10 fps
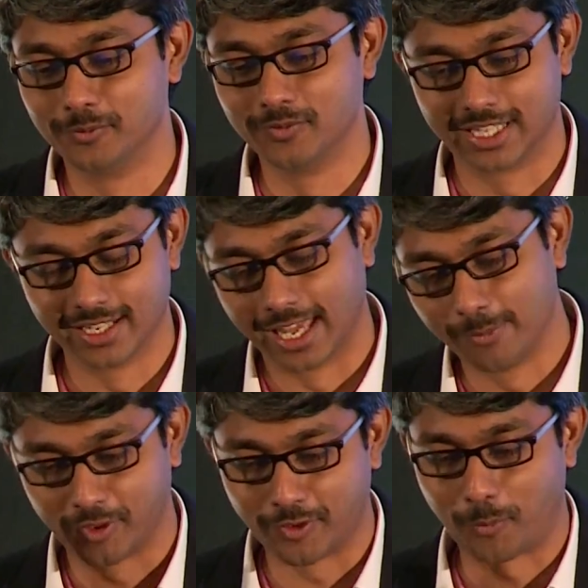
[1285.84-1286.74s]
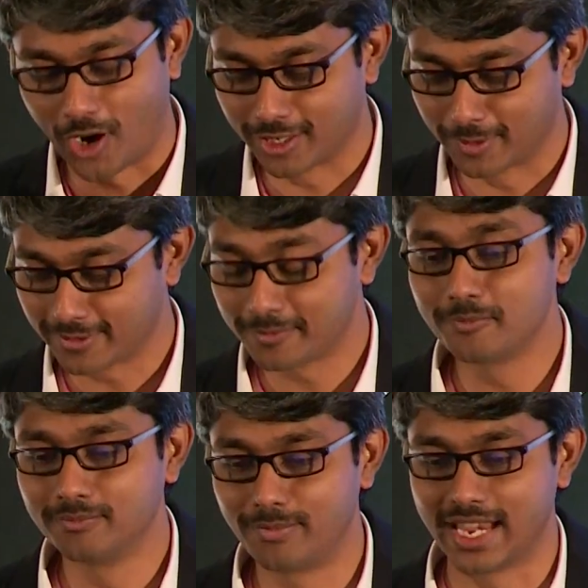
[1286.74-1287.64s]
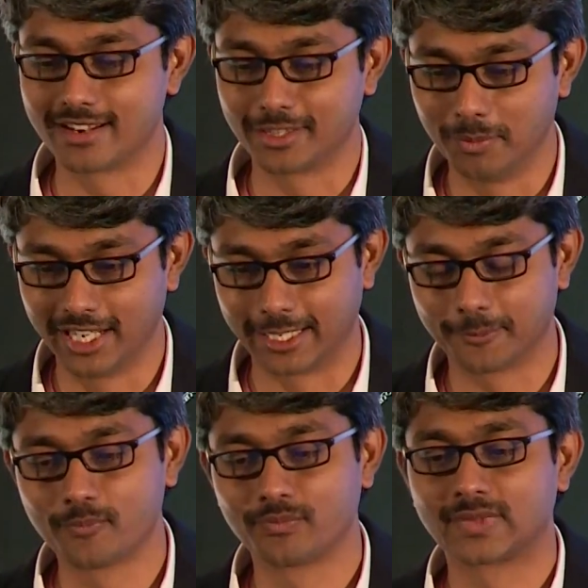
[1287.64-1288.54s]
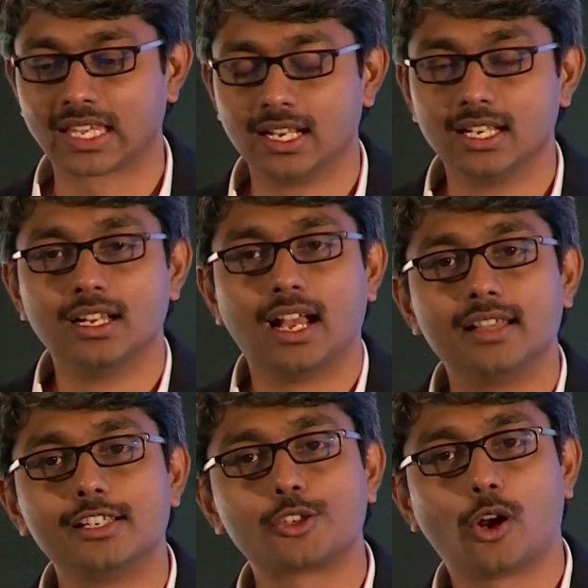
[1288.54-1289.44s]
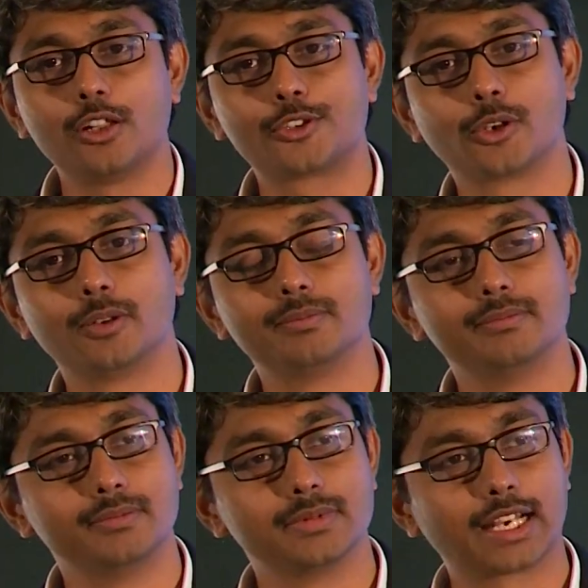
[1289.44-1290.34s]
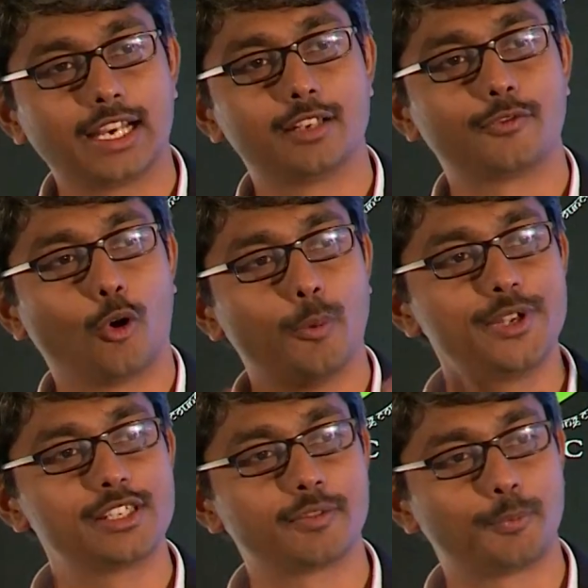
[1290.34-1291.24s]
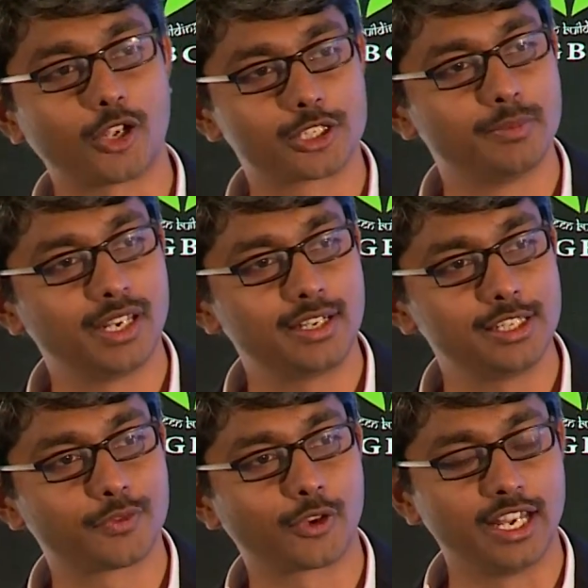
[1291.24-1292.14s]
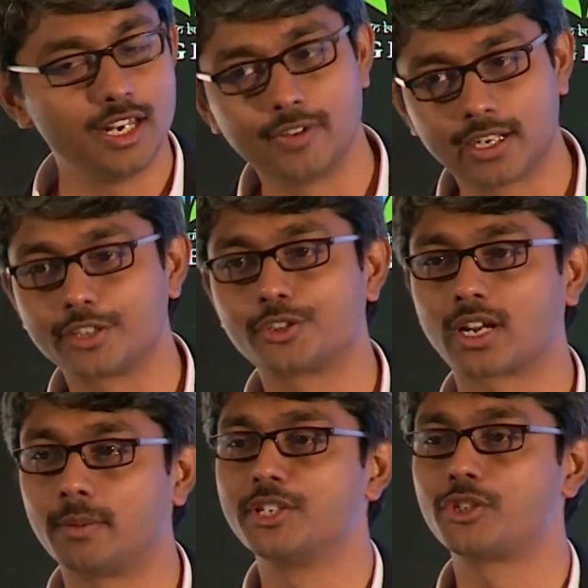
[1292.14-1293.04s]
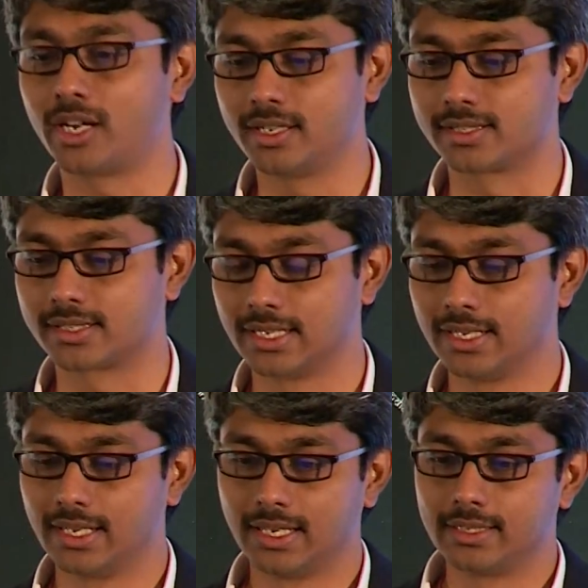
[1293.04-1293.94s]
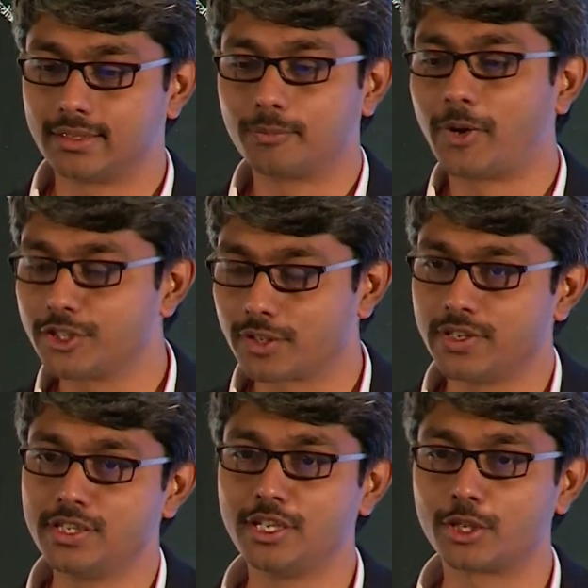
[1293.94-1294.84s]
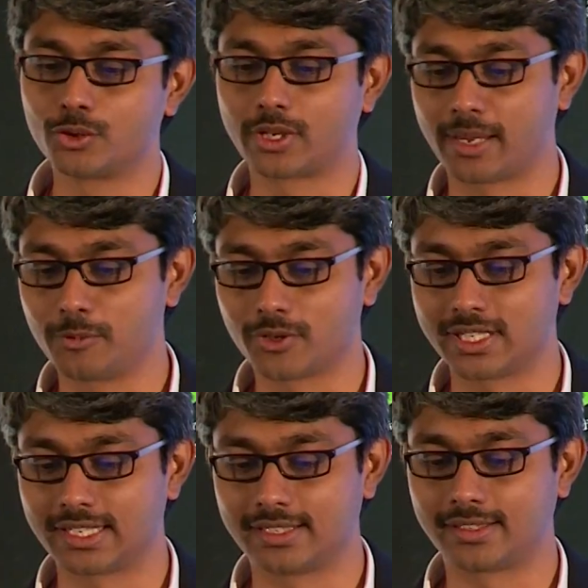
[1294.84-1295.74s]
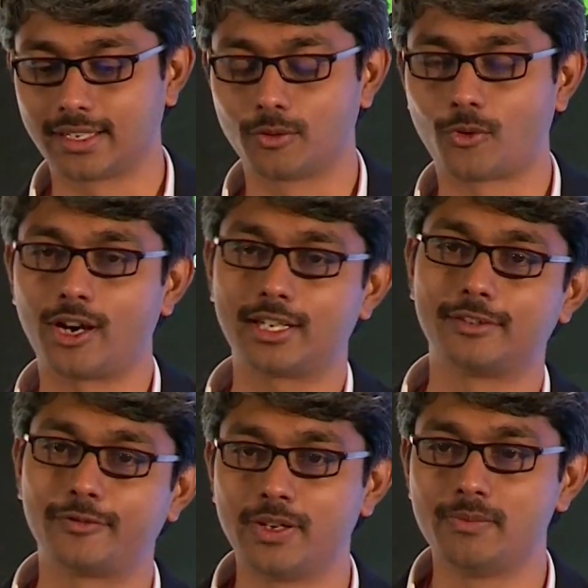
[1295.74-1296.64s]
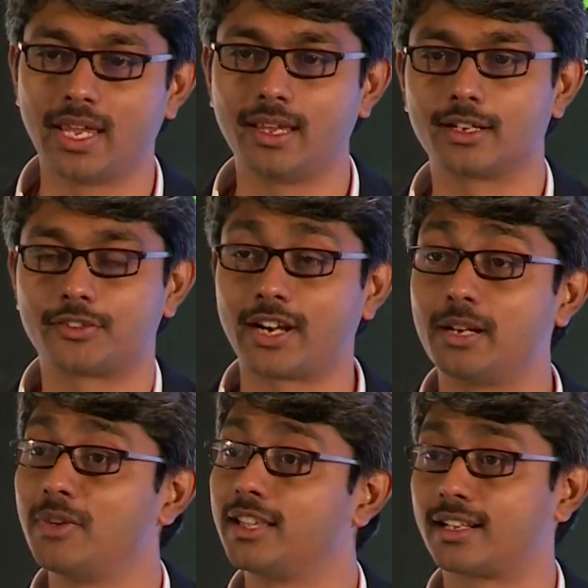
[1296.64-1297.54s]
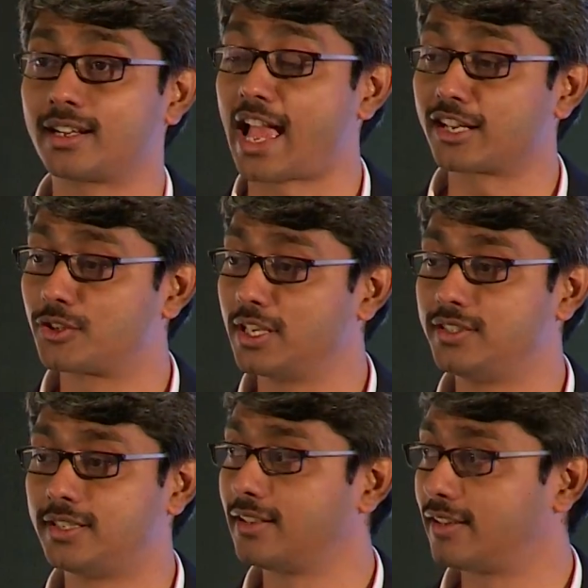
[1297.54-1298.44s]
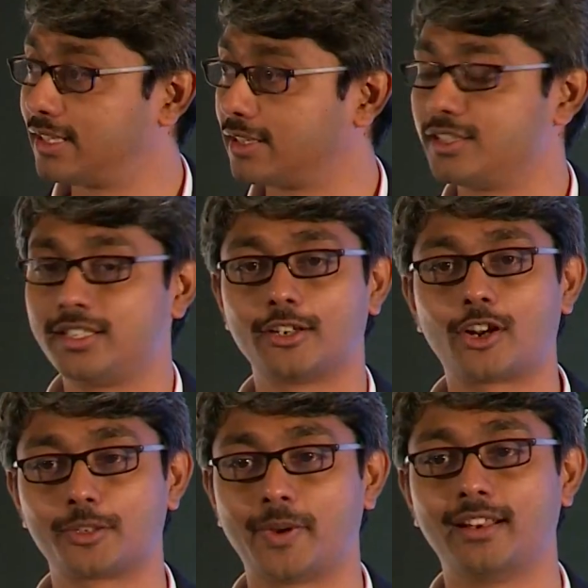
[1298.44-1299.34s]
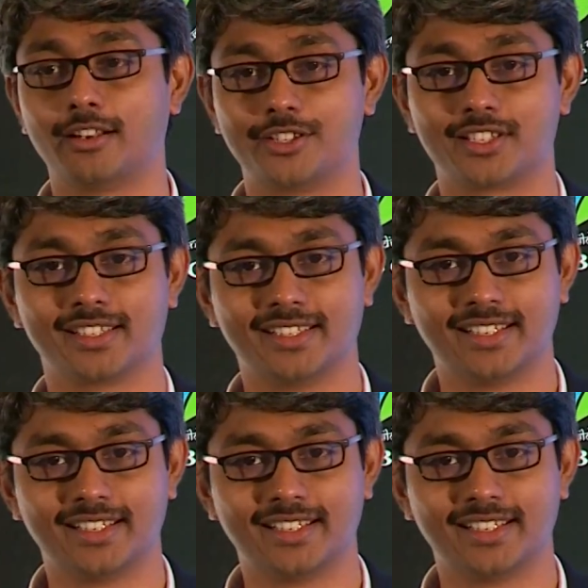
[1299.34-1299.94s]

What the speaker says: with the help of a potter, painted the building. And this also kind of opens up possibilities for innovators to come and join us. There are a bunch of engineers who came to us and said, what if we make a treadmill that can actually generate energy and not spend energy?